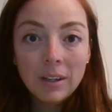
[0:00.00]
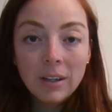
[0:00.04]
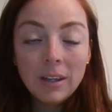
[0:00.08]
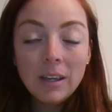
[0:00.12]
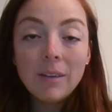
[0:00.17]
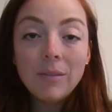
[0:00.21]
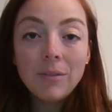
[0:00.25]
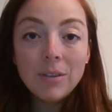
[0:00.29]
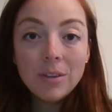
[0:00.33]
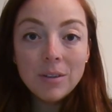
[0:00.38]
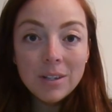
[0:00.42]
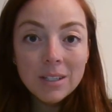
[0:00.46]

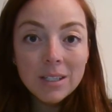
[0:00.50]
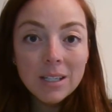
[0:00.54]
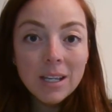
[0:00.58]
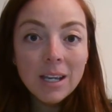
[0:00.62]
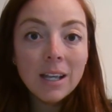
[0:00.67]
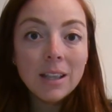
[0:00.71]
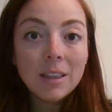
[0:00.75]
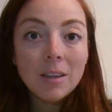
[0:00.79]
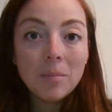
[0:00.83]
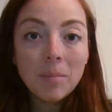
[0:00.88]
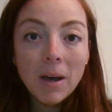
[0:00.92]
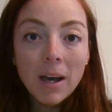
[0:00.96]
If you need to
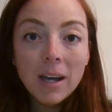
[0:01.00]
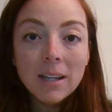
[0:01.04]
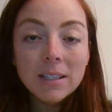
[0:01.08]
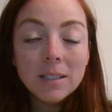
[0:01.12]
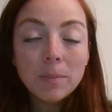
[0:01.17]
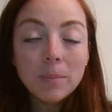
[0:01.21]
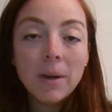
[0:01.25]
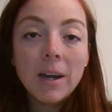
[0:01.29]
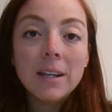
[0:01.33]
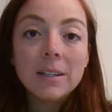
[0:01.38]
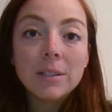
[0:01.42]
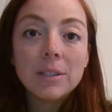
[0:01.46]
hit the pause
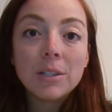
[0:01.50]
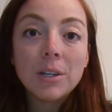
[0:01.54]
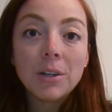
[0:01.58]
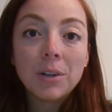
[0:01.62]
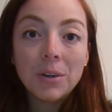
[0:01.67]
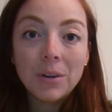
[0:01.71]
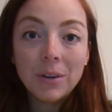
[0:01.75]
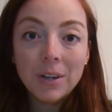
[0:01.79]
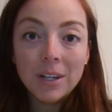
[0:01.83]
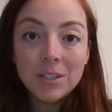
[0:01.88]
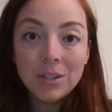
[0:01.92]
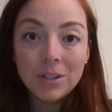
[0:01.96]
button to
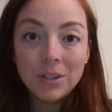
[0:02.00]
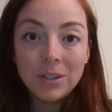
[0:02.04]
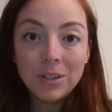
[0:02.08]
go get your